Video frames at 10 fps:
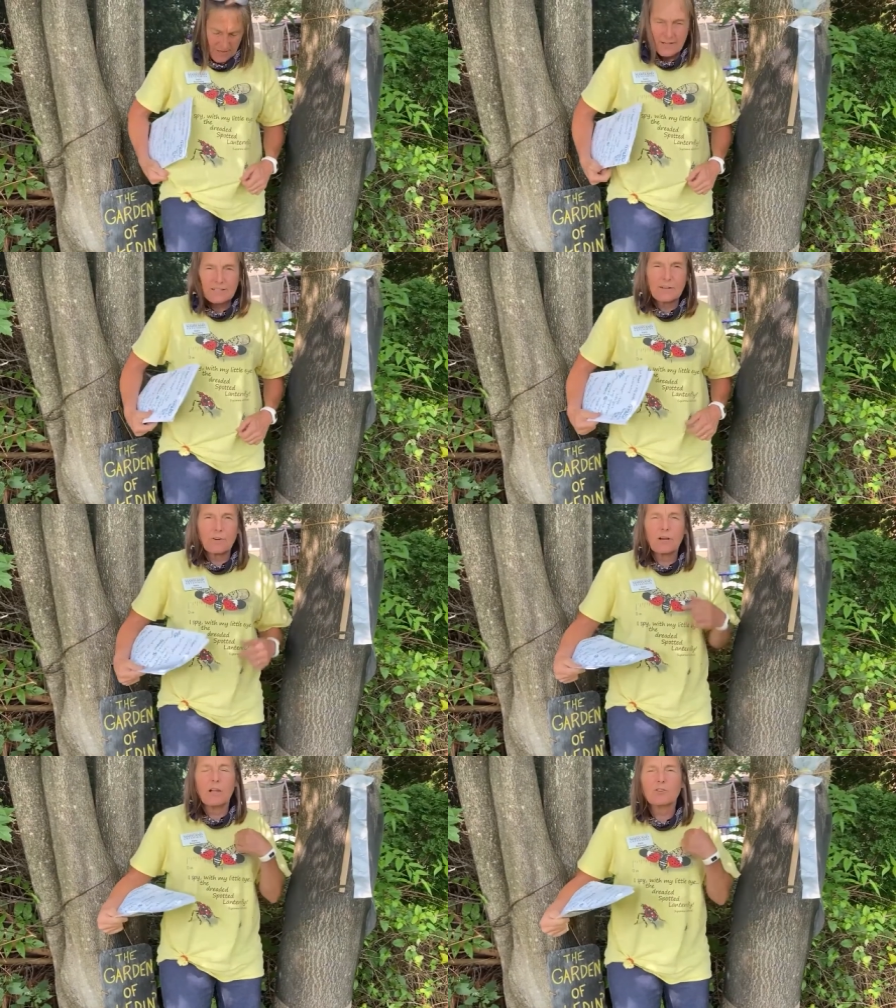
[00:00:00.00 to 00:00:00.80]

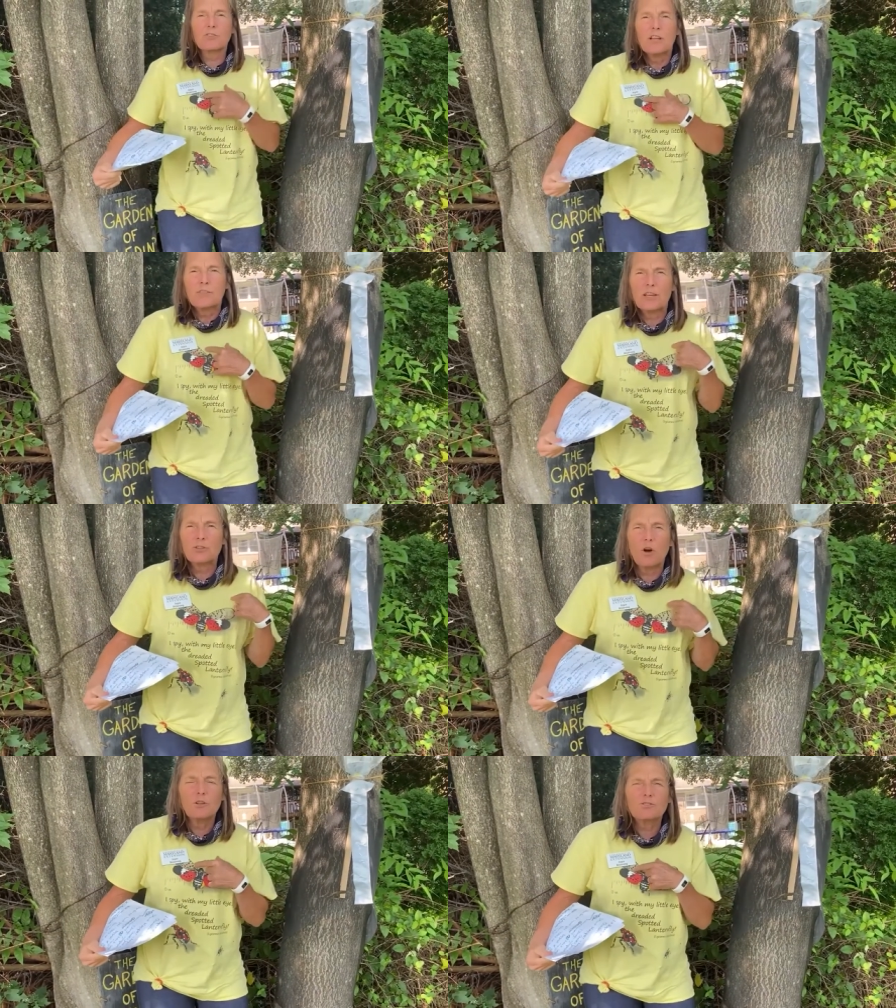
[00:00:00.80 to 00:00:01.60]
different colors. The
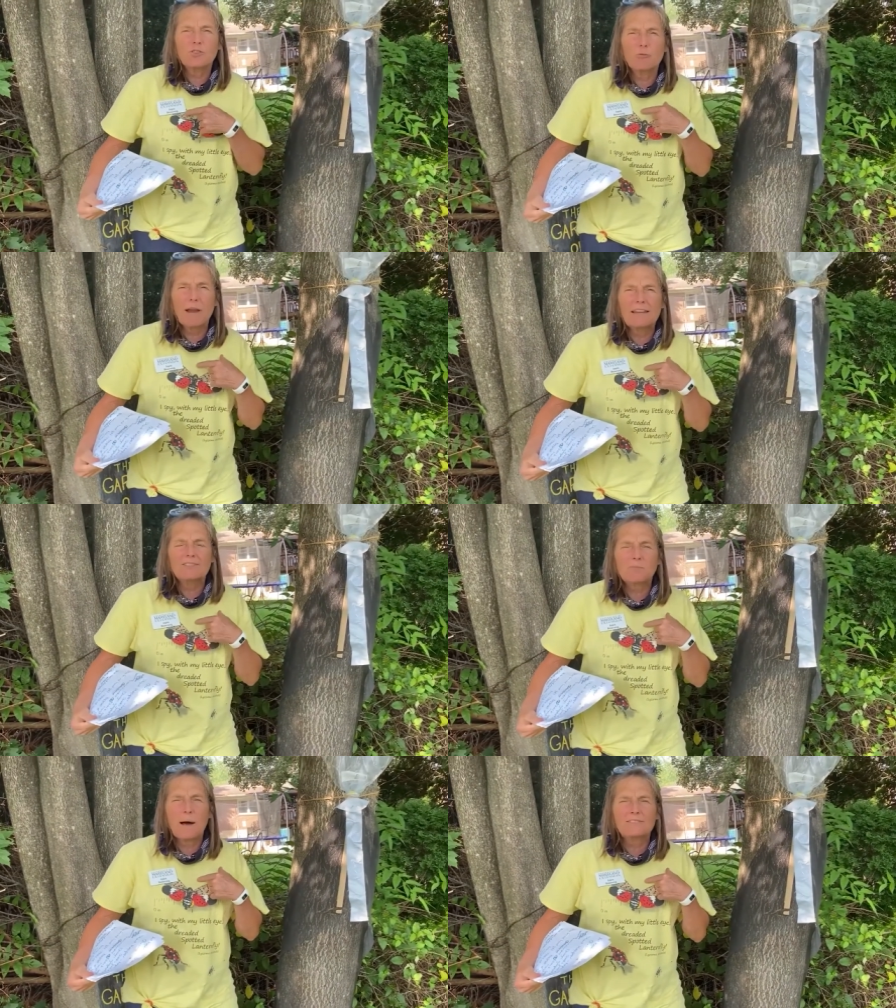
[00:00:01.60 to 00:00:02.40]
adults, the red
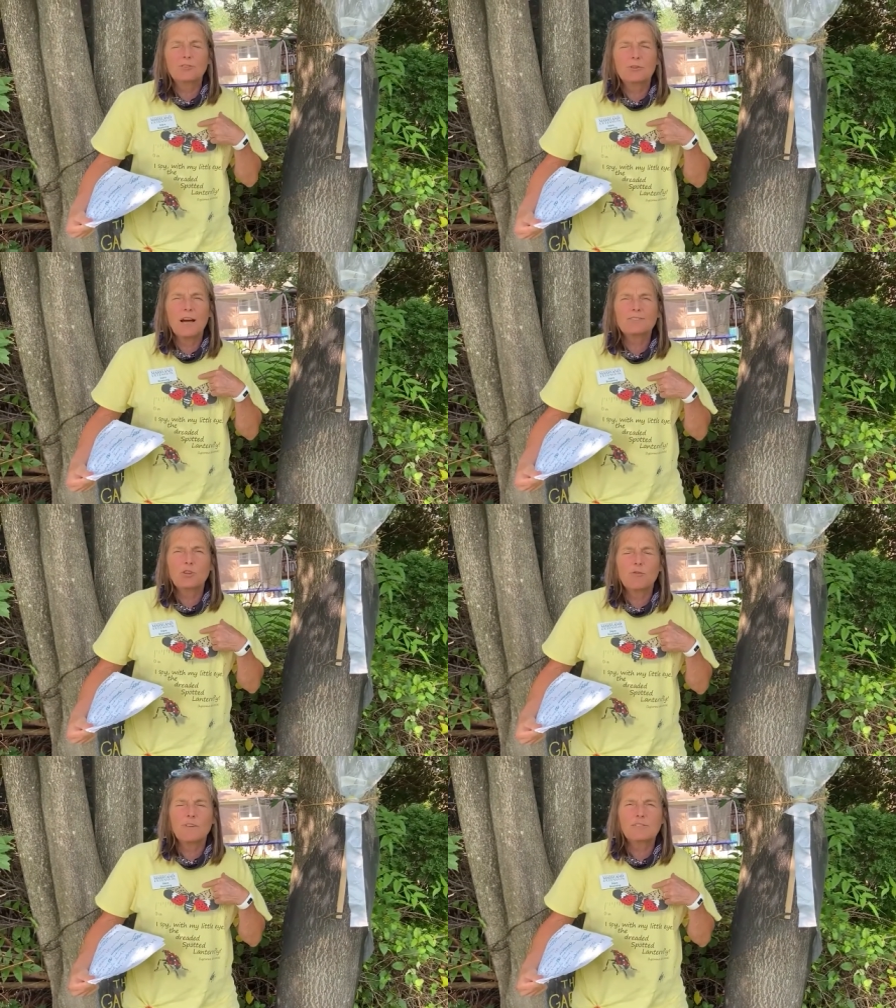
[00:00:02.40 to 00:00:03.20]
spots are not
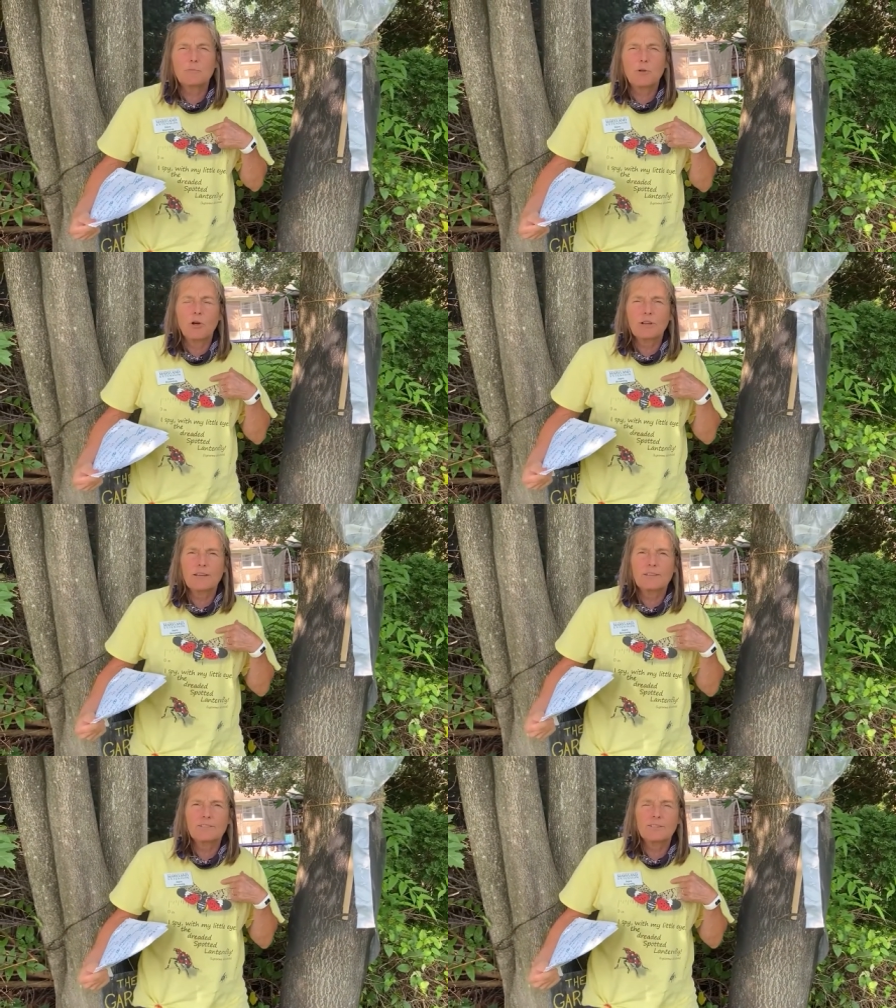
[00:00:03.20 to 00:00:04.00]
so visible on it
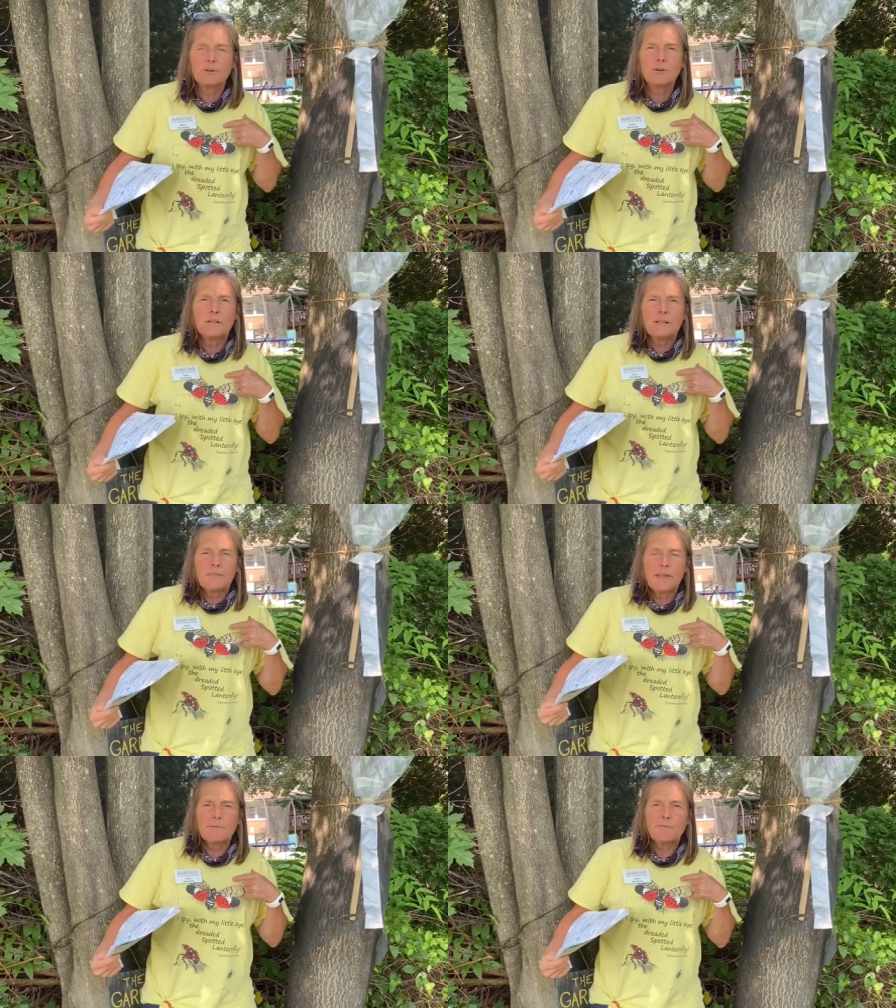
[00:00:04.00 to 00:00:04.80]
until
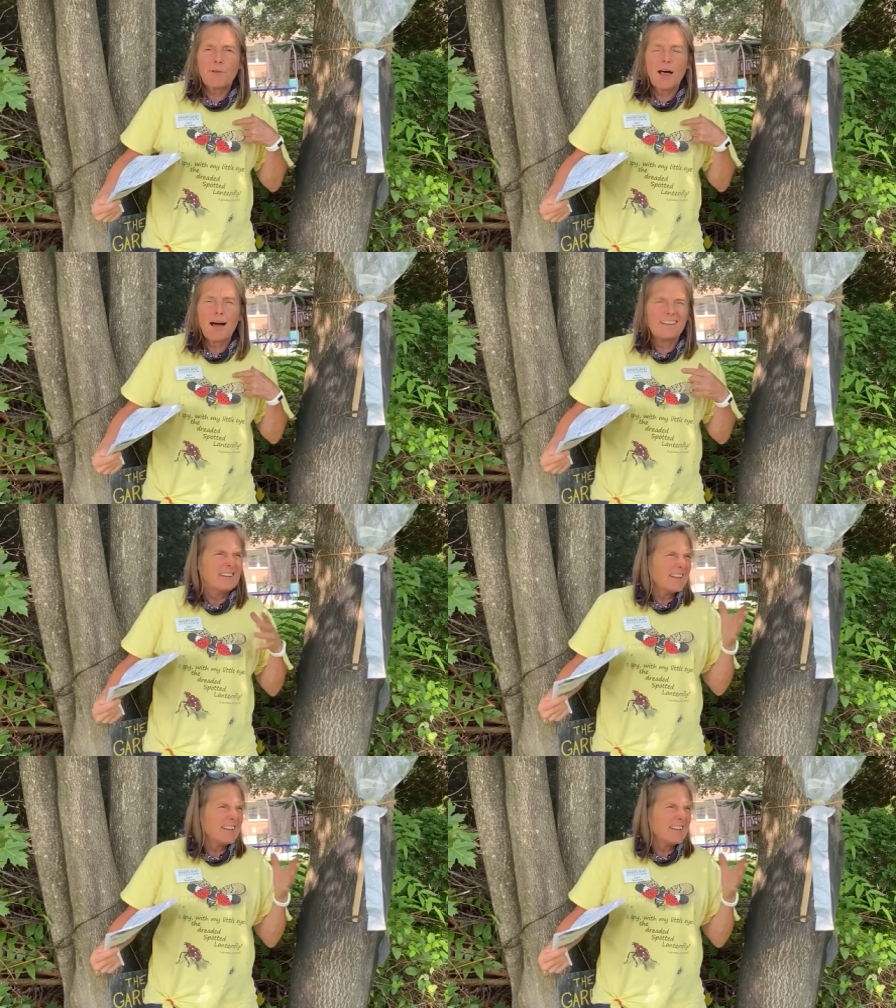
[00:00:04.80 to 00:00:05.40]
they fly.